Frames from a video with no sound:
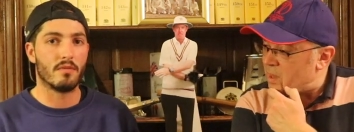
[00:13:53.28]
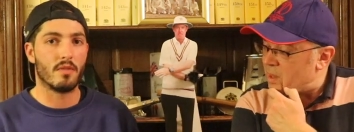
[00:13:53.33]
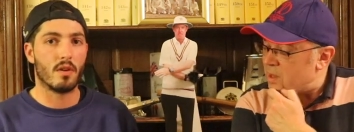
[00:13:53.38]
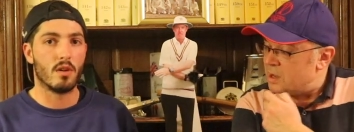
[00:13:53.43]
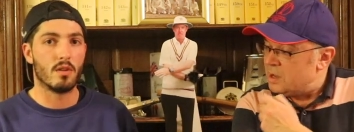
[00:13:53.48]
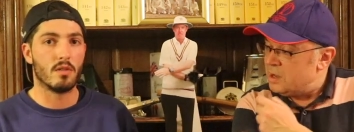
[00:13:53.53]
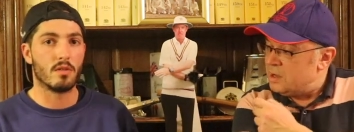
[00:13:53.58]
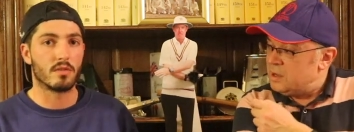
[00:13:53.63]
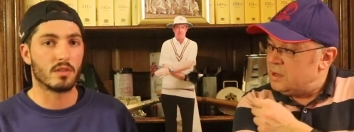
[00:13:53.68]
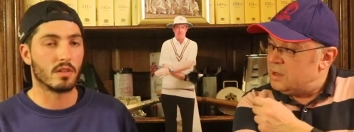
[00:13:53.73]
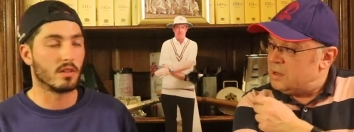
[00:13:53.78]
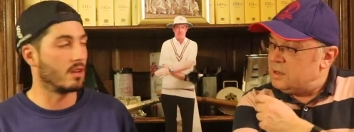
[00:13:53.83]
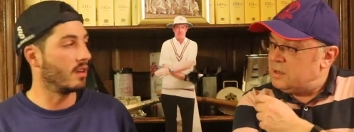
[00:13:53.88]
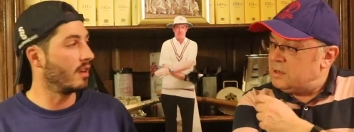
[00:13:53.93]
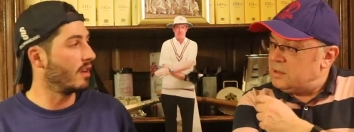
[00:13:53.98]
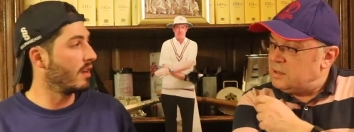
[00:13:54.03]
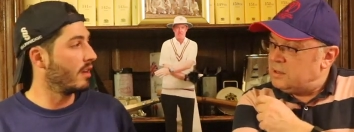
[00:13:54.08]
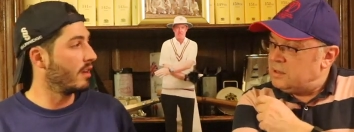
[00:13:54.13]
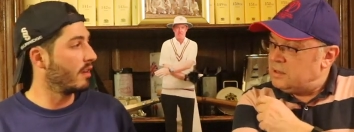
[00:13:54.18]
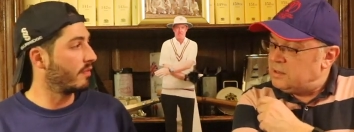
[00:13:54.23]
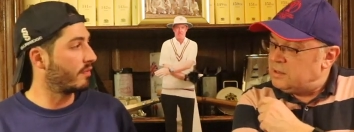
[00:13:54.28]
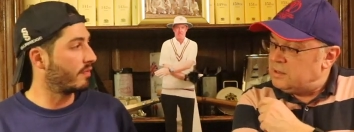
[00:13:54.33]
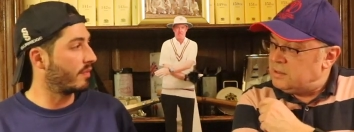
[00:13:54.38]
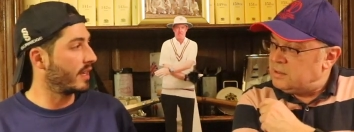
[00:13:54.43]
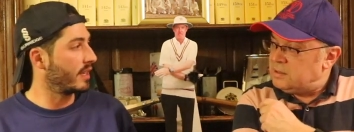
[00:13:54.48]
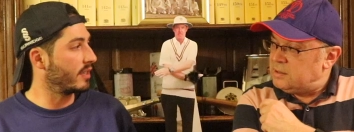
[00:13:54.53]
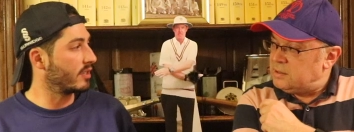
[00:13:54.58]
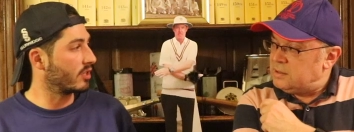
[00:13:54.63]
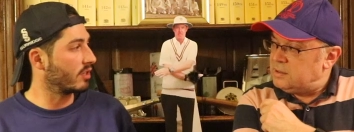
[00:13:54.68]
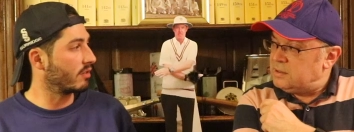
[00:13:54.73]
Speaker 1: involved and
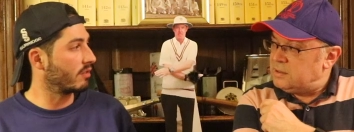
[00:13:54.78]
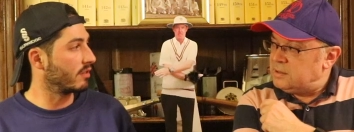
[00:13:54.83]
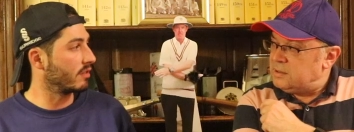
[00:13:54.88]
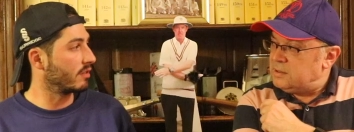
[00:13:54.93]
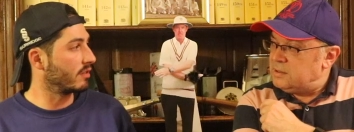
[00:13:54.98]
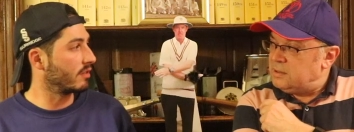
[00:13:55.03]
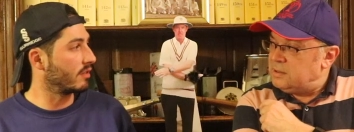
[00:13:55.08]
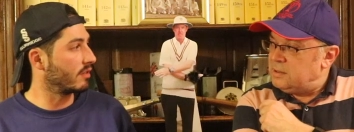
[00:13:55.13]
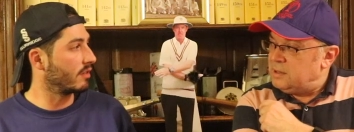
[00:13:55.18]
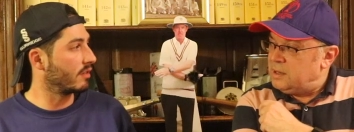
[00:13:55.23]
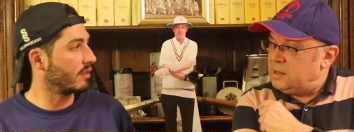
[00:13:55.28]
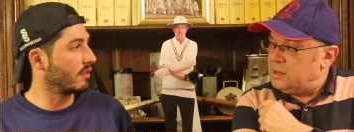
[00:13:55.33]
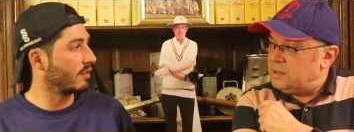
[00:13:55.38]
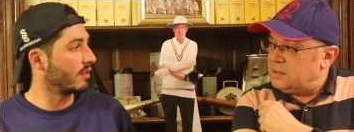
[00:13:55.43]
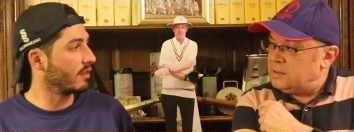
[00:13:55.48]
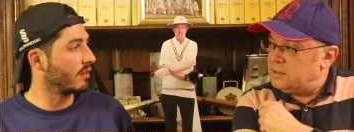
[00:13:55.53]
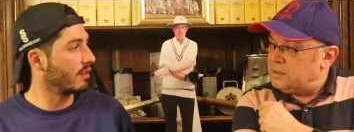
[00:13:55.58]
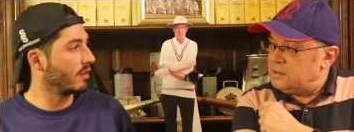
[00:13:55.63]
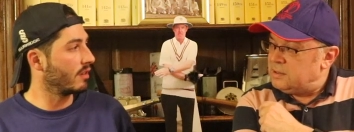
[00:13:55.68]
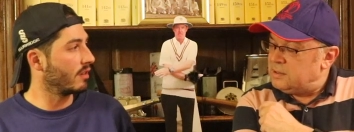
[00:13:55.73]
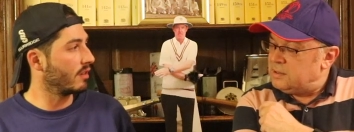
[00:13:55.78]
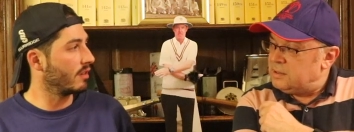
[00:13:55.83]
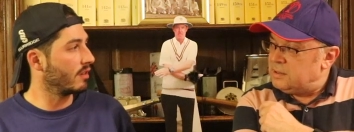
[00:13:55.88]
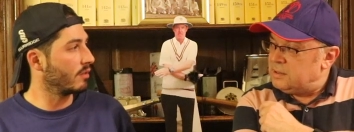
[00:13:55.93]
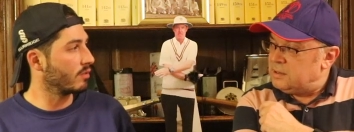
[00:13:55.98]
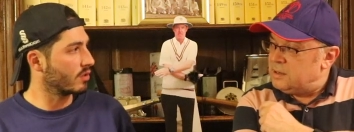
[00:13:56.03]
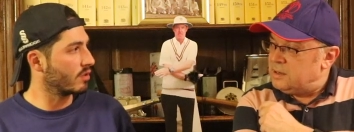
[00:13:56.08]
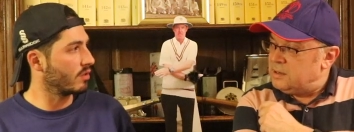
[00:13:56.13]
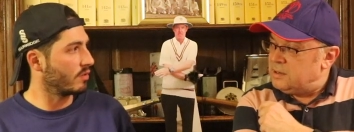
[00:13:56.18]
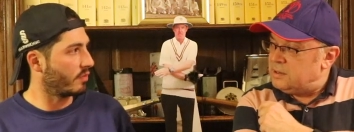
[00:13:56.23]
feature, and
Speaker 2: yeah, it
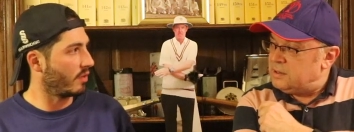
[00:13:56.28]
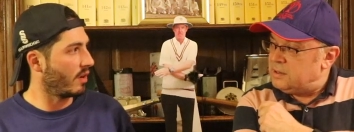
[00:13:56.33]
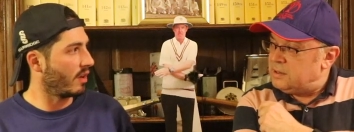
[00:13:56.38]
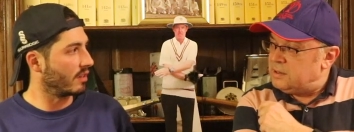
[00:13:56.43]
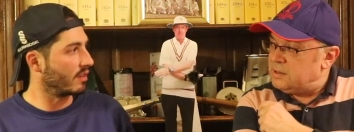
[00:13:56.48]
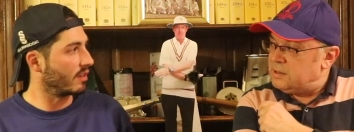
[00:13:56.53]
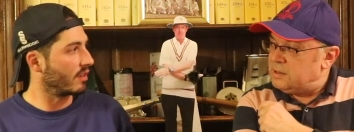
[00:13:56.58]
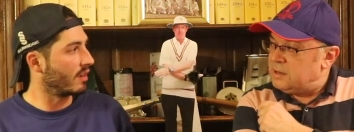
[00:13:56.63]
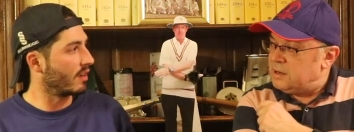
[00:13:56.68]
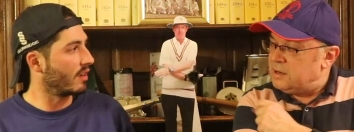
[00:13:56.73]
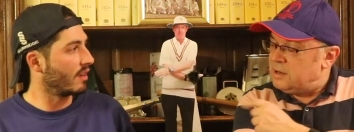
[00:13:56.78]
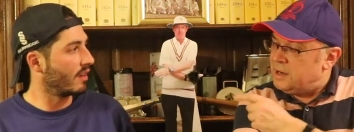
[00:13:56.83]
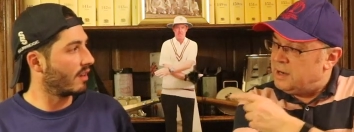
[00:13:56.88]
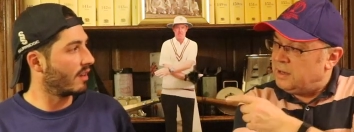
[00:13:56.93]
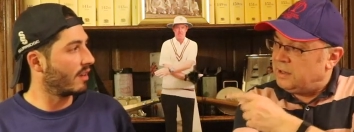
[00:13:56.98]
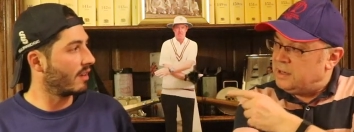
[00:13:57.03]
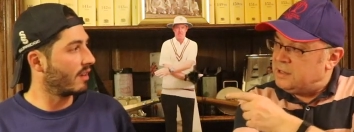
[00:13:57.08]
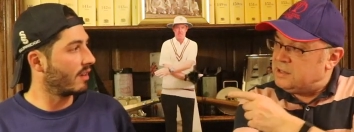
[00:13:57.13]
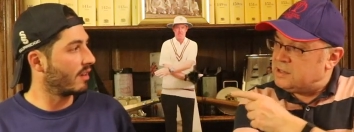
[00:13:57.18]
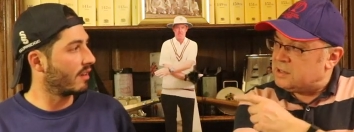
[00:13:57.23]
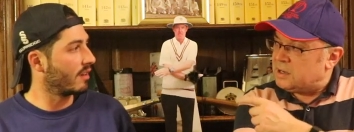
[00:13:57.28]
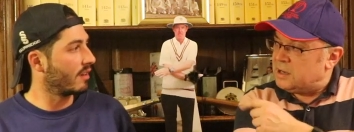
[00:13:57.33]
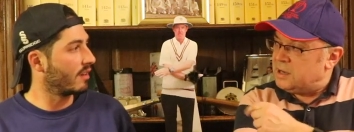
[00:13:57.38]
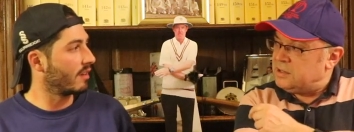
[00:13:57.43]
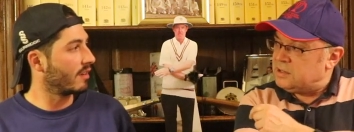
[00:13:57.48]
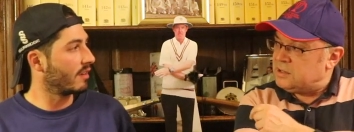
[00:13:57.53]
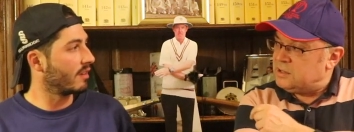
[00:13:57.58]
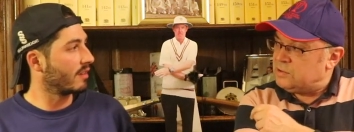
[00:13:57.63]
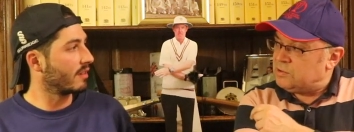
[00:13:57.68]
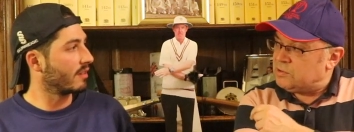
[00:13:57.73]
Speaker 1: was good fun.
Speaker 2: And a little
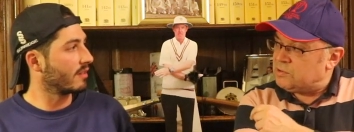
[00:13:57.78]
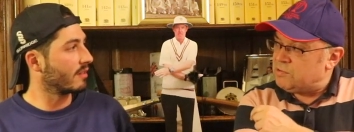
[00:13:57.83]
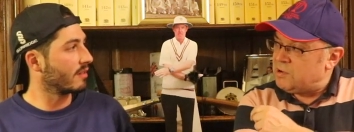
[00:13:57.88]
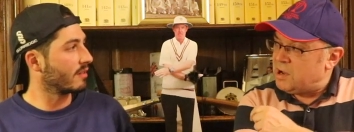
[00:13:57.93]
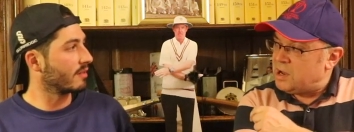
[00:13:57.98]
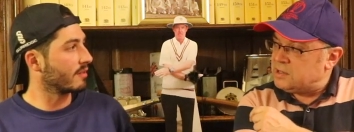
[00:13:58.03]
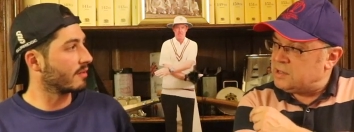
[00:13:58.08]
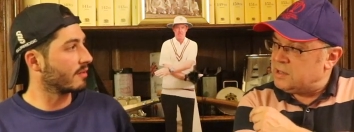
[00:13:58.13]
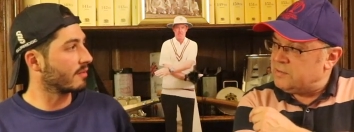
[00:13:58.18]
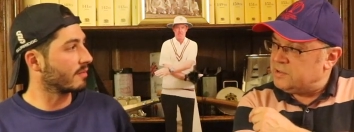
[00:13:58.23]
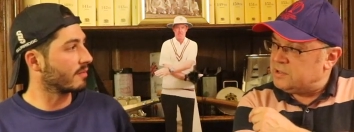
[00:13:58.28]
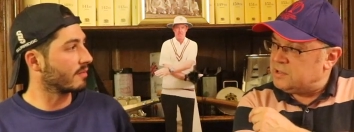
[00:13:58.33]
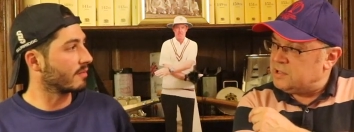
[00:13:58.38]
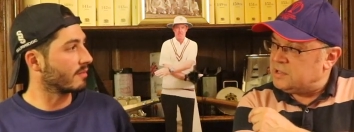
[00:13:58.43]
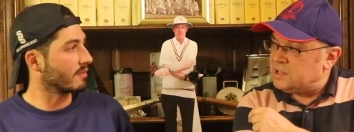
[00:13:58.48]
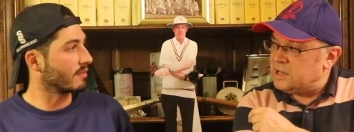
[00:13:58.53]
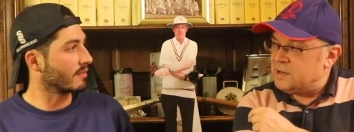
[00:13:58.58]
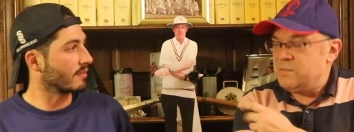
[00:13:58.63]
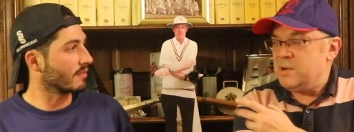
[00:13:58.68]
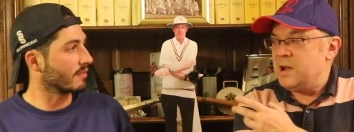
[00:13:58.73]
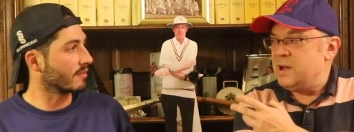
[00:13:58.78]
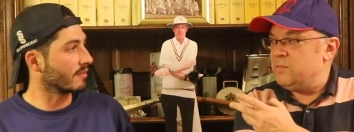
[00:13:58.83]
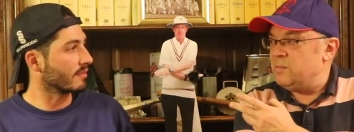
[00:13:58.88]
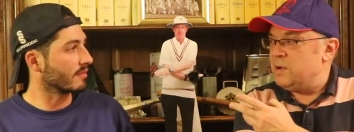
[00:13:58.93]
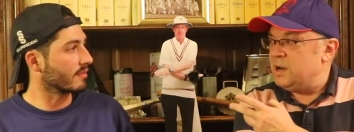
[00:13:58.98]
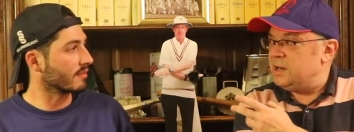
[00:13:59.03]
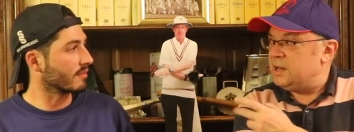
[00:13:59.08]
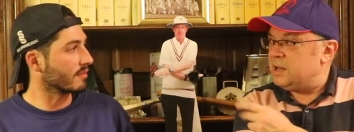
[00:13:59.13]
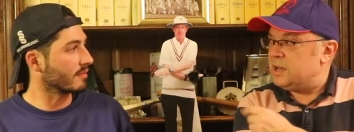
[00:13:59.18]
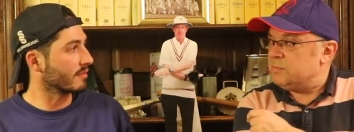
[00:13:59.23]
insight into your creativity, T.
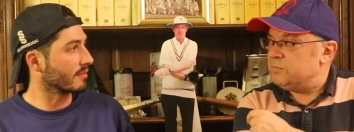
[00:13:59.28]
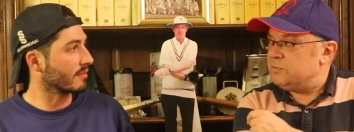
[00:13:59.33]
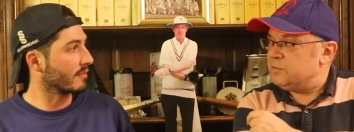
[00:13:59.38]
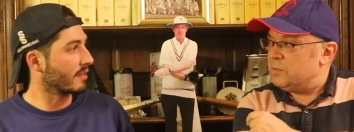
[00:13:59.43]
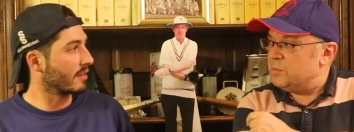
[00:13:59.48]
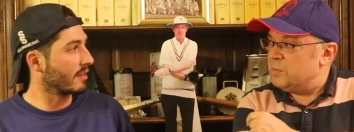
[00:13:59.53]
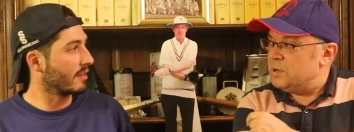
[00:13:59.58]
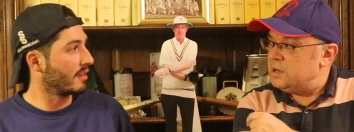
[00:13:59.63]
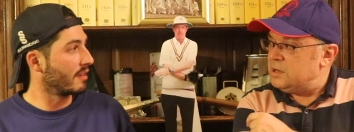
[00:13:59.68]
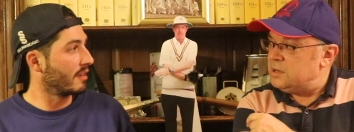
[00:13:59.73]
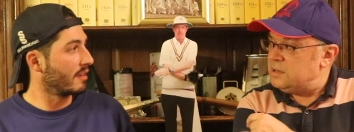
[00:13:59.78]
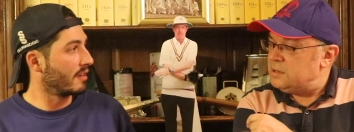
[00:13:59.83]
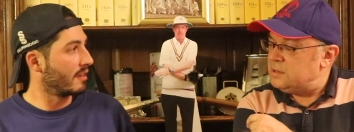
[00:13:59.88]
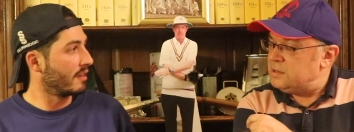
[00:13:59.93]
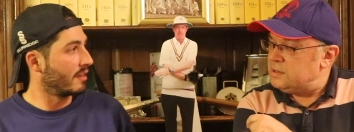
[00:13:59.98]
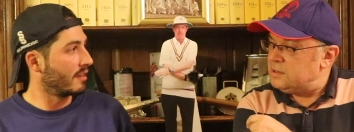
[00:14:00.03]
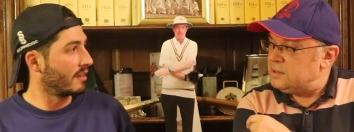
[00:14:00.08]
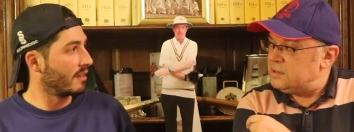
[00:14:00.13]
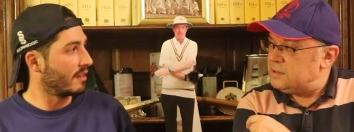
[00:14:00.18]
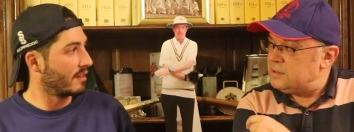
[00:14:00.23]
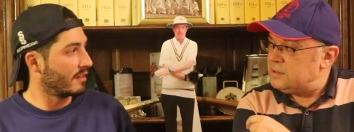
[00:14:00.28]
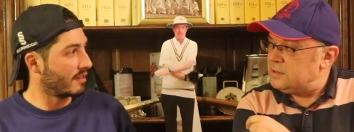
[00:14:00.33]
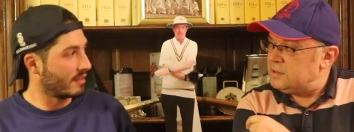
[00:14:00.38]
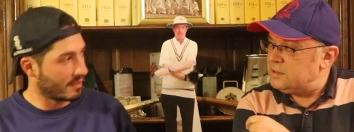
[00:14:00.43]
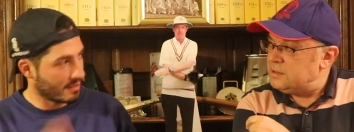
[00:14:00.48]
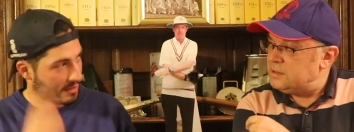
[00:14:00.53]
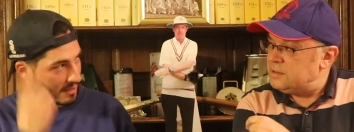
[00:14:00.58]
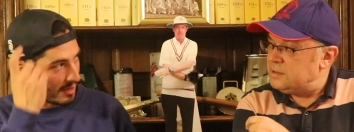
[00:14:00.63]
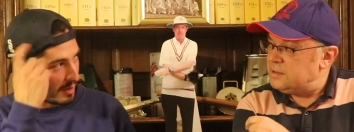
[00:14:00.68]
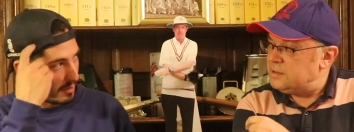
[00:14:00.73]
Where did it come from?
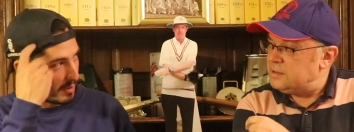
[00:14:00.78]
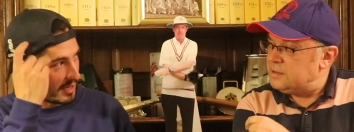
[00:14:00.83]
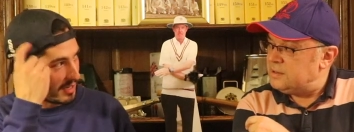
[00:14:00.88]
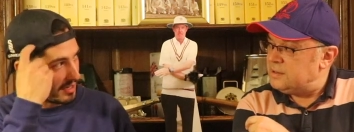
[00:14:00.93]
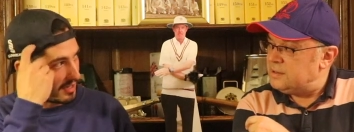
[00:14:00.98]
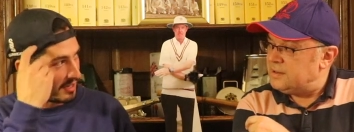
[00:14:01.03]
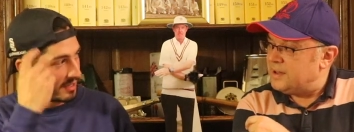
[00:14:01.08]
Speaker 1: Up here